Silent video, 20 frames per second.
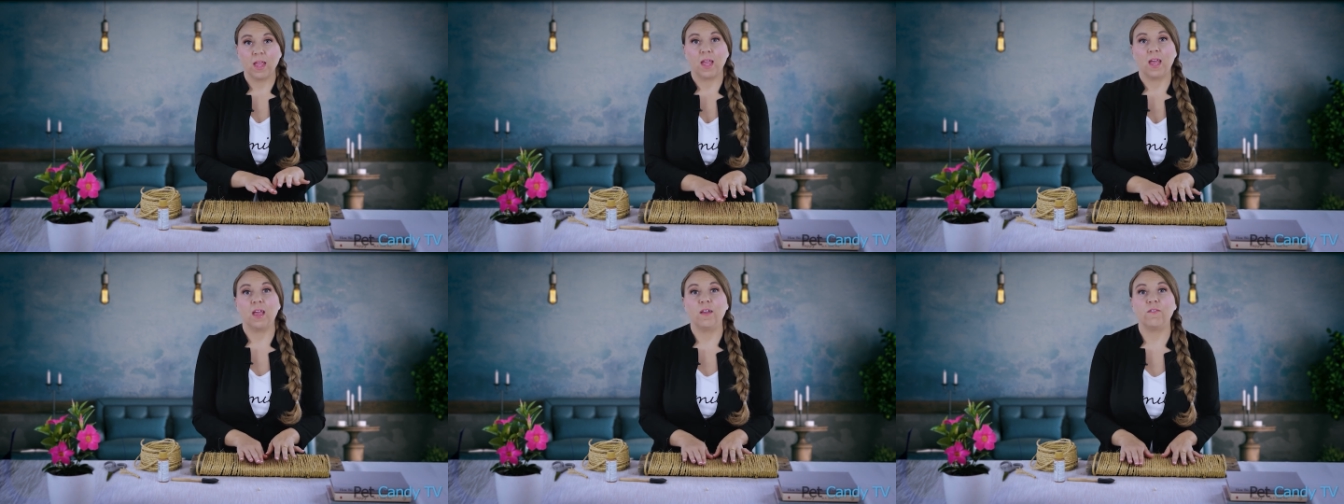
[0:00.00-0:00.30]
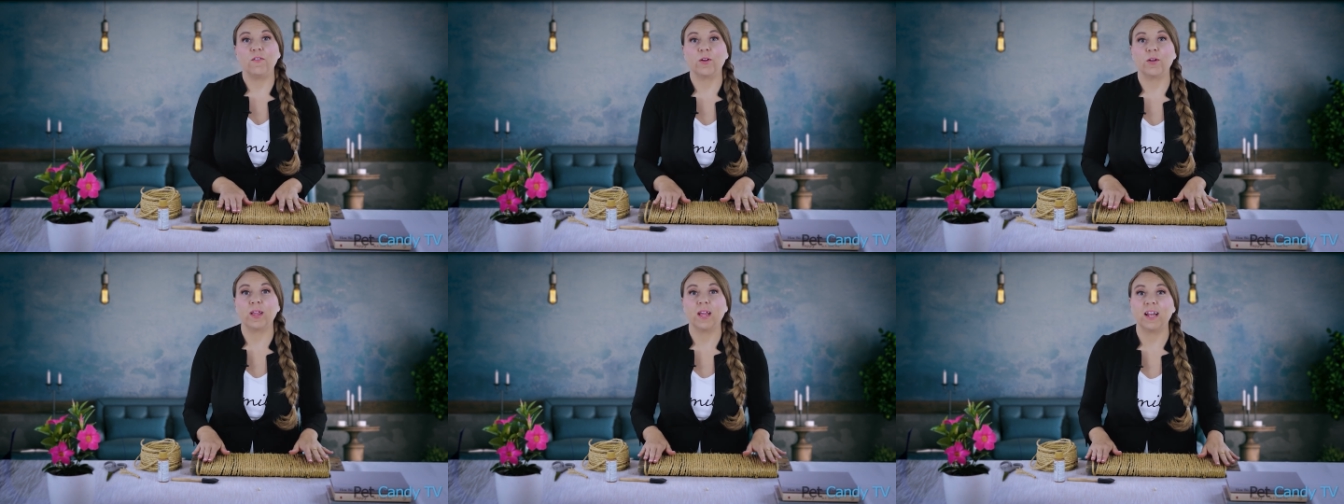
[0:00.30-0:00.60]
If
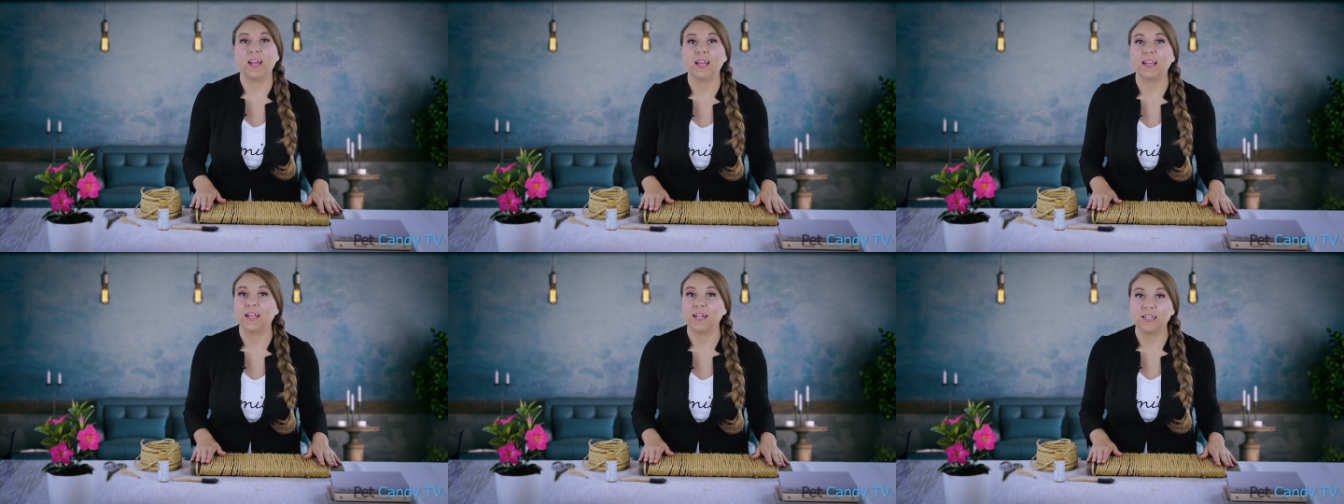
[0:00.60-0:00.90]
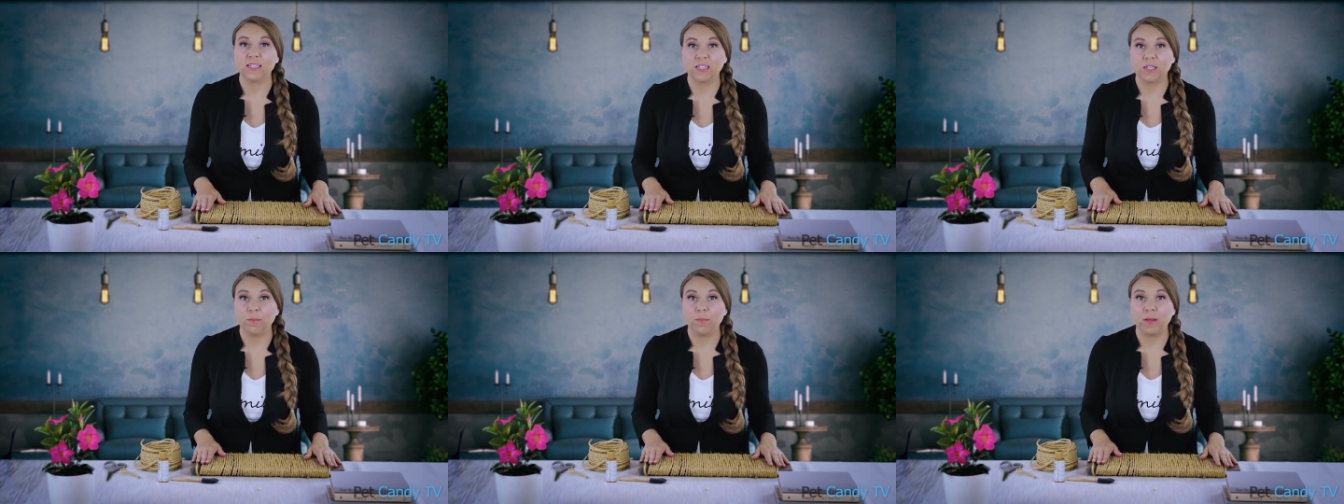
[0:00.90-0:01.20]
your kitty
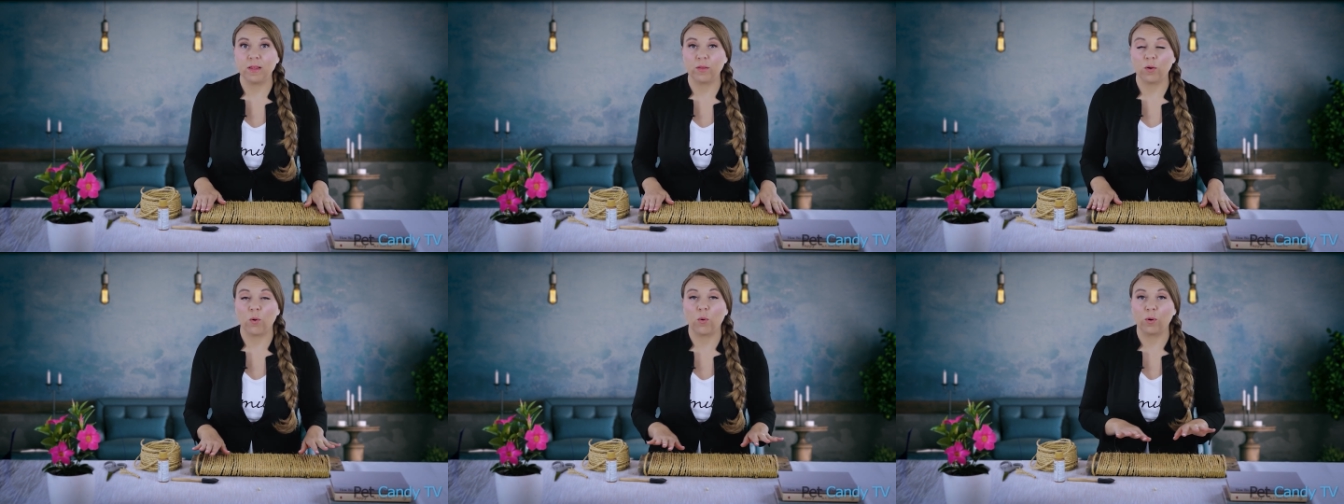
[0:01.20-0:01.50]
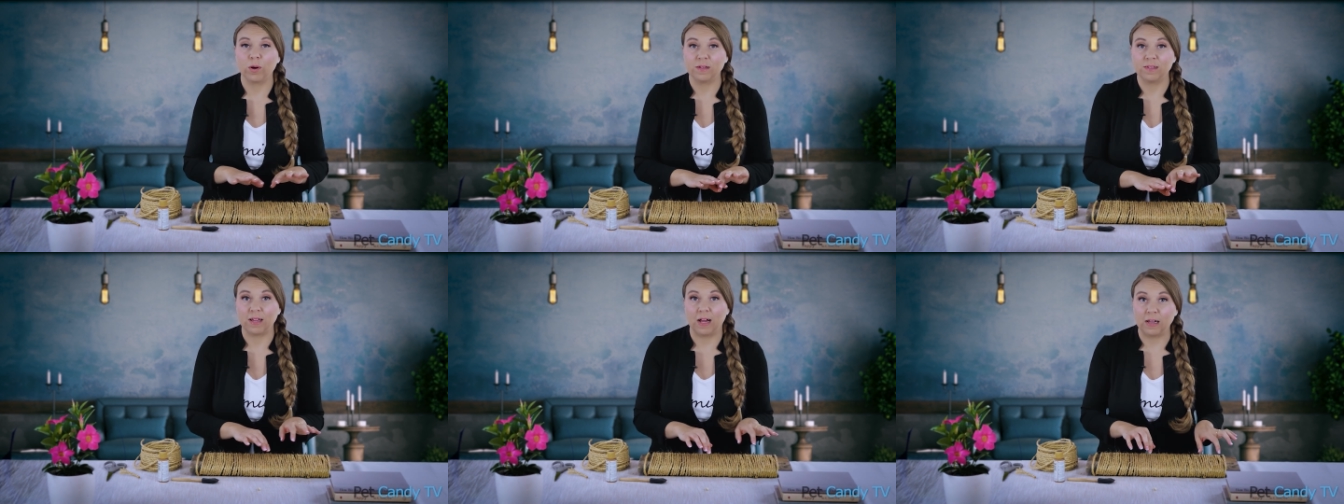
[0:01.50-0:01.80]
likes to be the
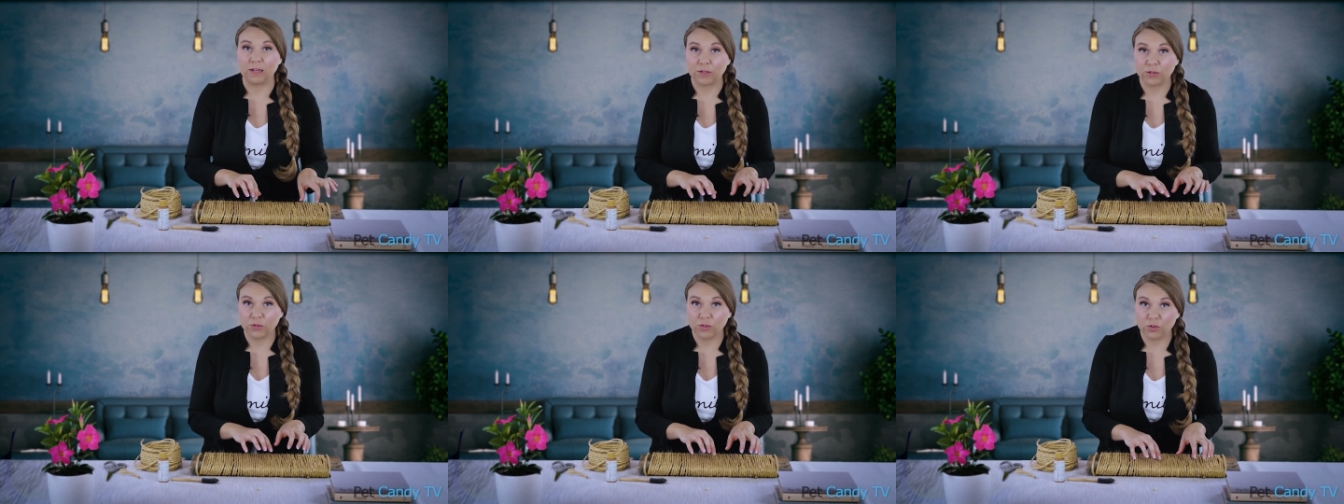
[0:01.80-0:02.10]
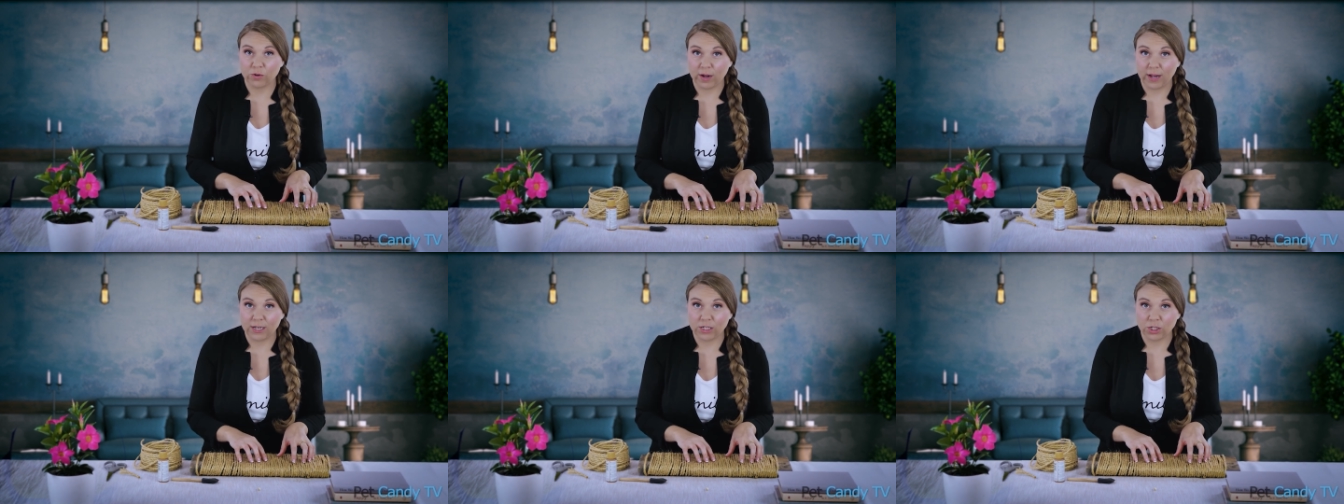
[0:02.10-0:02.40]
horizontal
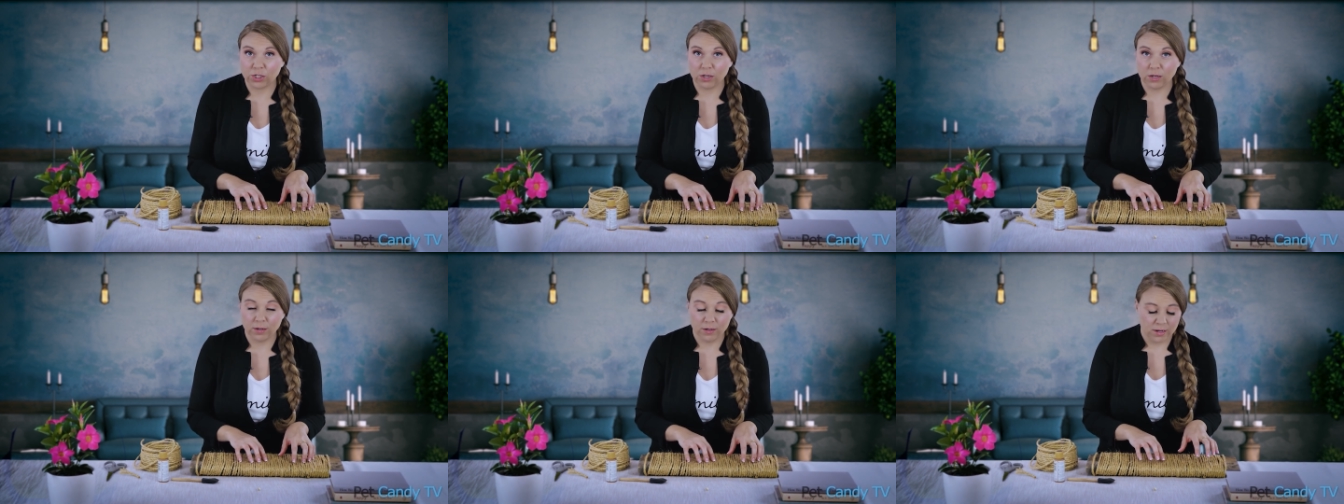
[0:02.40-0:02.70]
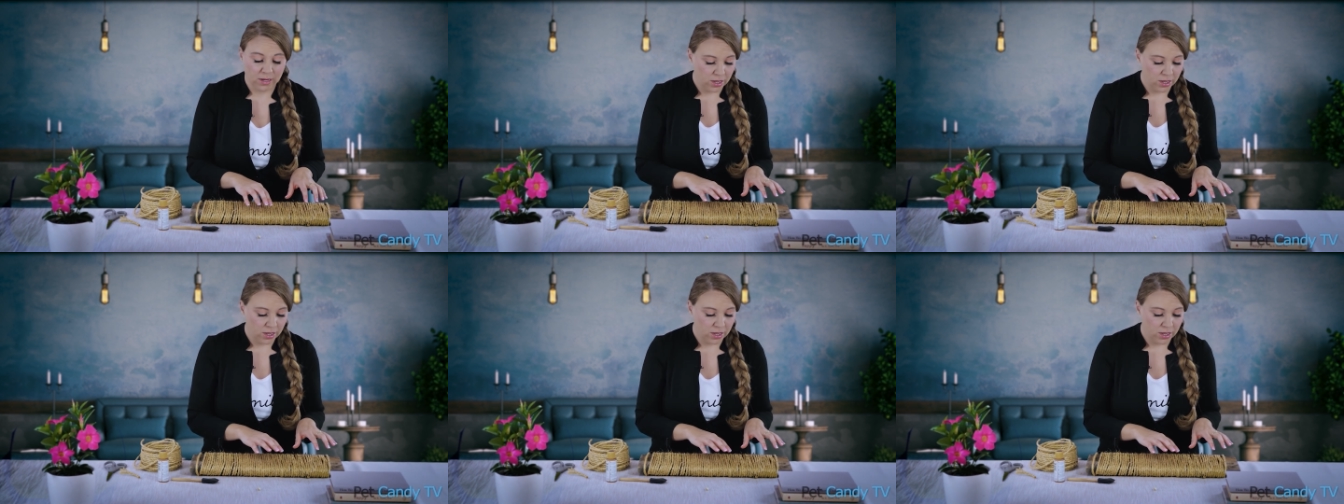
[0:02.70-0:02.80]
scratcher,